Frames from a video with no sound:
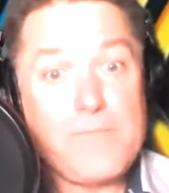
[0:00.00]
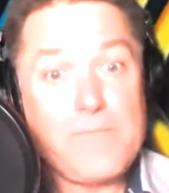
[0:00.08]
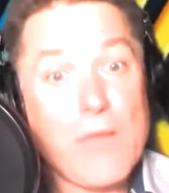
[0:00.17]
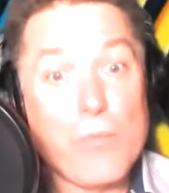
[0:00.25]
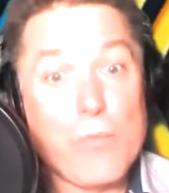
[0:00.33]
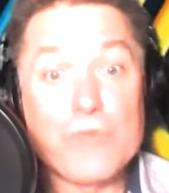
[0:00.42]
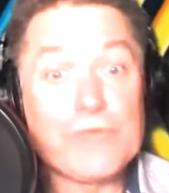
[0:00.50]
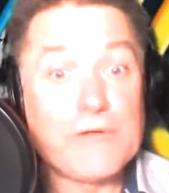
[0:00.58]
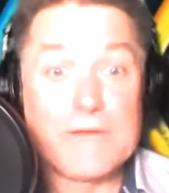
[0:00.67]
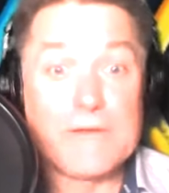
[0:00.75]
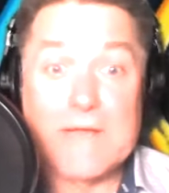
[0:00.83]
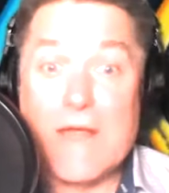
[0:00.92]
And we're
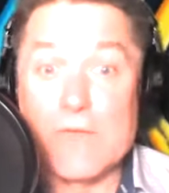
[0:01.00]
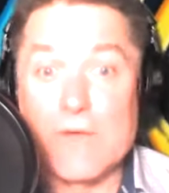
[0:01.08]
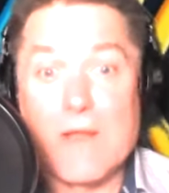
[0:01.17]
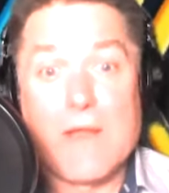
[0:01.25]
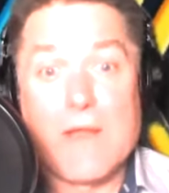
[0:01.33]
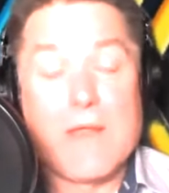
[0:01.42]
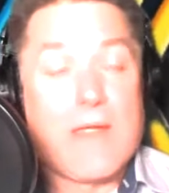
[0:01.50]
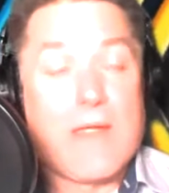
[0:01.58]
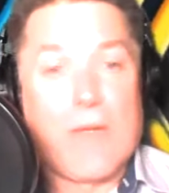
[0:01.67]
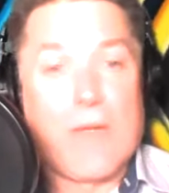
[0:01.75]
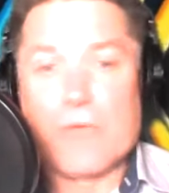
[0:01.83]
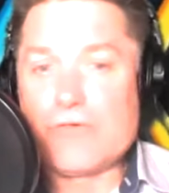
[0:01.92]
sitting down,
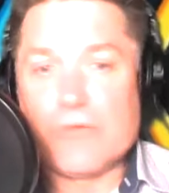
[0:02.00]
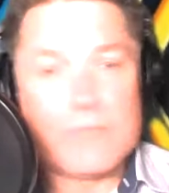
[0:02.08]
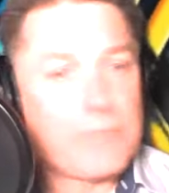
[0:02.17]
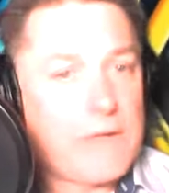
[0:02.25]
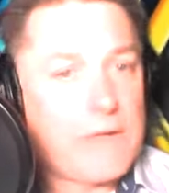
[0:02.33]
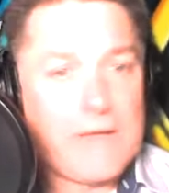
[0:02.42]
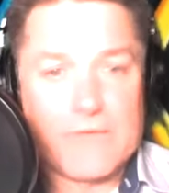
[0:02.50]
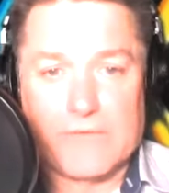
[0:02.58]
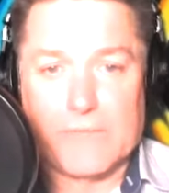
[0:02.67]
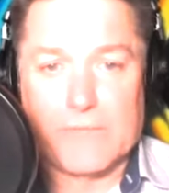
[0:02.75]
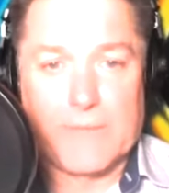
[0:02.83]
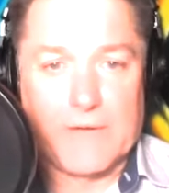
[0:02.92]
and we shouldn't play this
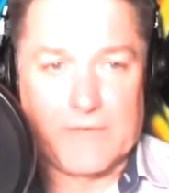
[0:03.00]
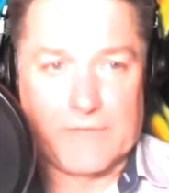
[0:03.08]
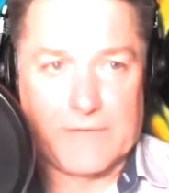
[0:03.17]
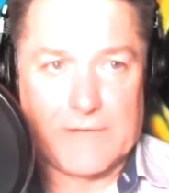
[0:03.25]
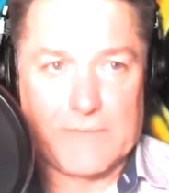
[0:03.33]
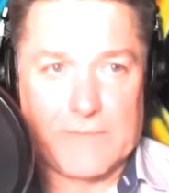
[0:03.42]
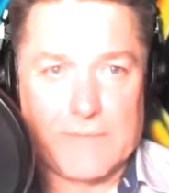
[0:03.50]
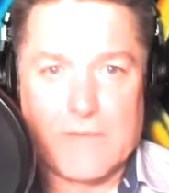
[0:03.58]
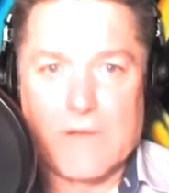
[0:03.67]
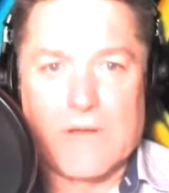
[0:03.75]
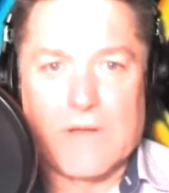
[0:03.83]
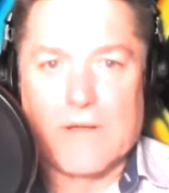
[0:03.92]
comparison game.
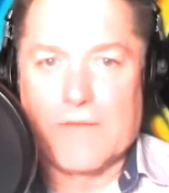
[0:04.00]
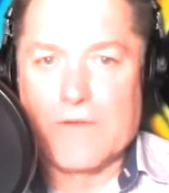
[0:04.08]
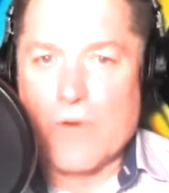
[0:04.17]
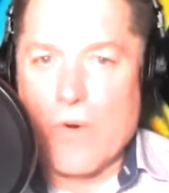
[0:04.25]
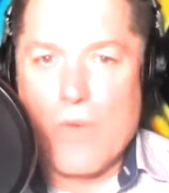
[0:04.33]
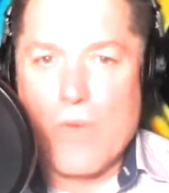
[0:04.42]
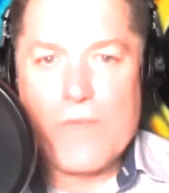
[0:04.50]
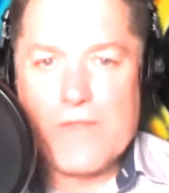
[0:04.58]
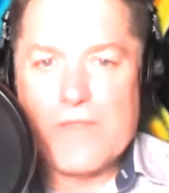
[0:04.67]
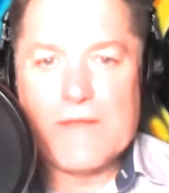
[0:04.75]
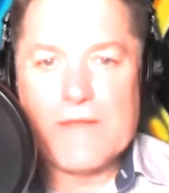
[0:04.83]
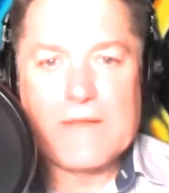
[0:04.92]
The only
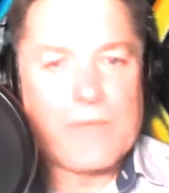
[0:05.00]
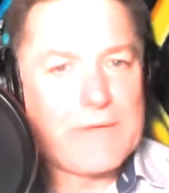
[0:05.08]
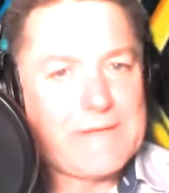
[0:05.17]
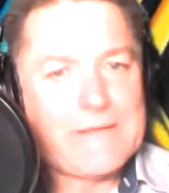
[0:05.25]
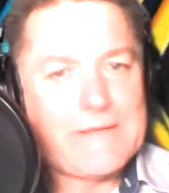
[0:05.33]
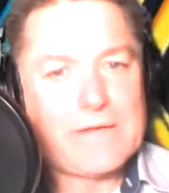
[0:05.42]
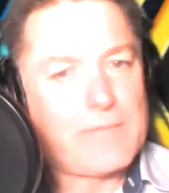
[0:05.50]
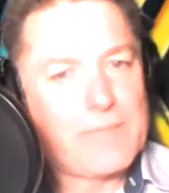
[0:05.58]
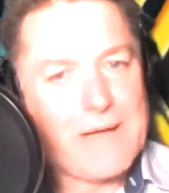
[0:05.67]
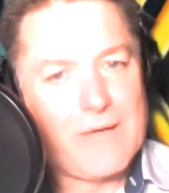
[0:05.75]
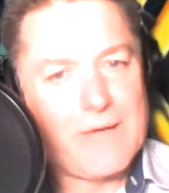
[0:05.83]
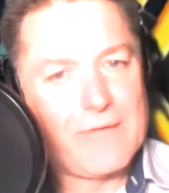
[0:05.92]
thing that we need to
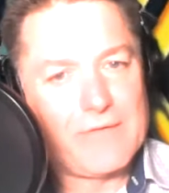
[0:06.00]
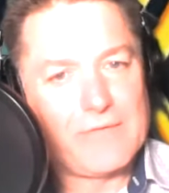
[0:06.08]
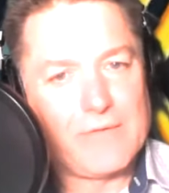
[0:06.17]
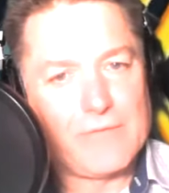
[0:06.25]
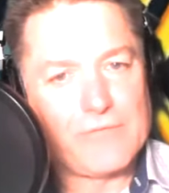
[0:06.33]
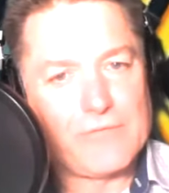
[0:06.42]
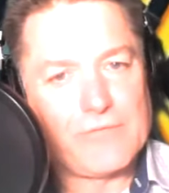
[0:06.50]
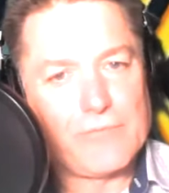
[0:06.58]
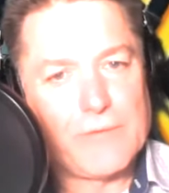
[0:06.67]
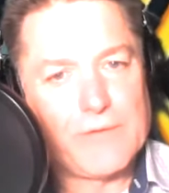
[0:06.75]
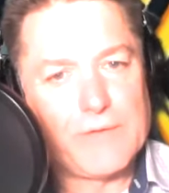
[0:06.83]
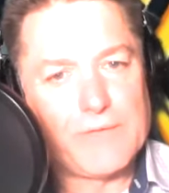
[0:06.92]
compare ourselves
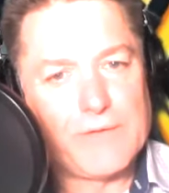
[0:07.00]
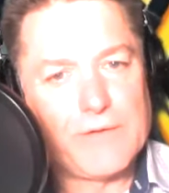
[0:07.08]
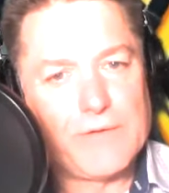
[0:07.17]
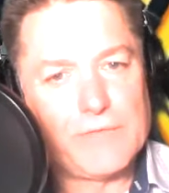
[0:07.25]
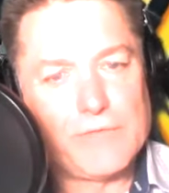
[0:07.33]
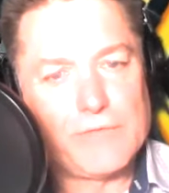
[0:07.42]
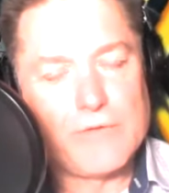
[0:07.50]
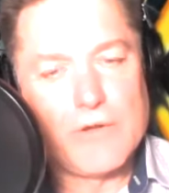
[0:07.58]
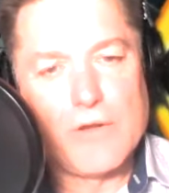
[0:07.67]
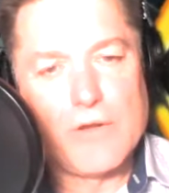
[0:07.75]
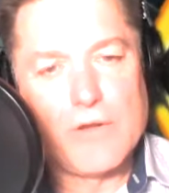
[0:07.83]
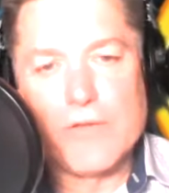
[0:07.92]
with is
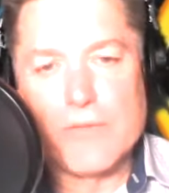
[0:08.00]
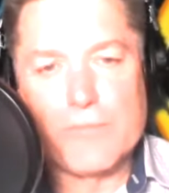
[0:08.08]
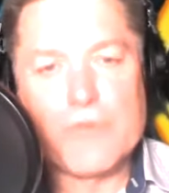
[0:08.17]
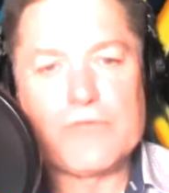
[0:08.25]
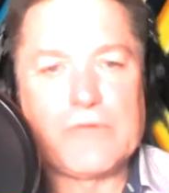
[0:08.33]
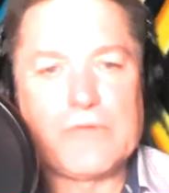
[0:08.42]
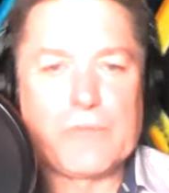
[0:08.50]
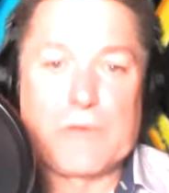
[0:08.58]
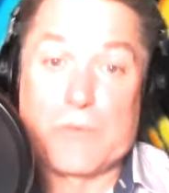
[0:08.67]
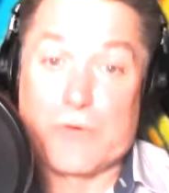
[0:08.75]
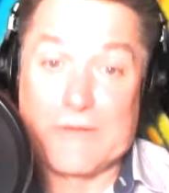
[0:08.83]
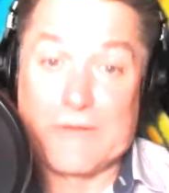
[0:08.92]
the person we
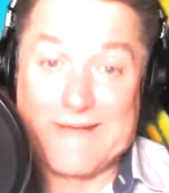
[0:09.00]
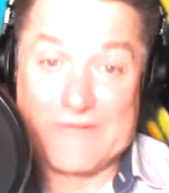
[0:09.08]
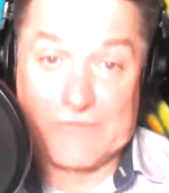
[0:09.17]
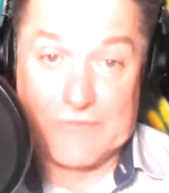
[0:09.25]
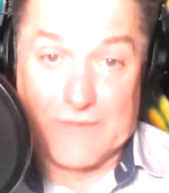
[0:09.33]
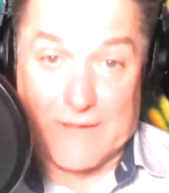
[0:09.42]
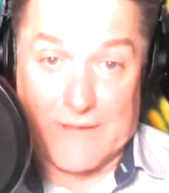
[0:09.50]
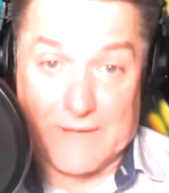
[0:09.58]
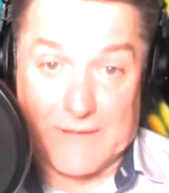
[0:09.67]
were yesterday.